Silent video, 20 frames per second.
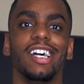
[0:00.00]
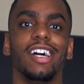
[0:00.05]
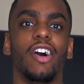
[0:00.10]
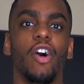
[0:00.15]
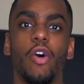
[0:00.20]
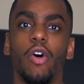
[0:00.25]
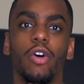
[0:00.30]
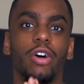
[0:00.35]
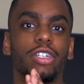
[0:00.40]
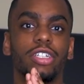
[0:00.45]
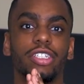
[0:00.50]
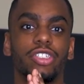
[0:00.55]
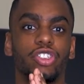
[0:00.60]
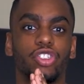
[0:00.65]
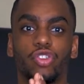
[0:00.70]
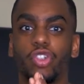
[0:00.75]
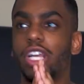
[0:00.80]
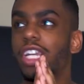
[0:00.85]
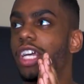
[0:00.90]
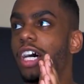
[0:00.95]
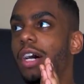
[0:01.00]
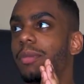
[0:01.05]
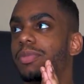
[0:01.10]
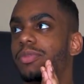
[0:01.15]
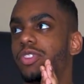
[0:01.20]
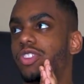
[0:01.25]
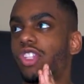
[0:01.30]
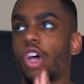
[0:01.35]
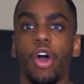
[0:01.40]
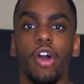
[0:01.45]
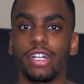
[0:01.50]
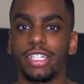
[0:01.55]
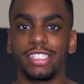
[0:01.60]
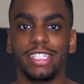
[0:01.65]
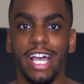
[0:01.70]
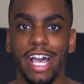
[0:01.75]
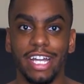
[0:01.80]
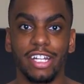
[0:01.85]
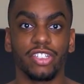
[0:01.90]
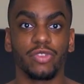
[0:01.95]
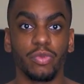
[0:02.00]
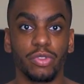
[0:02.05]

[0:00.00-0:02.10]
on straight up star status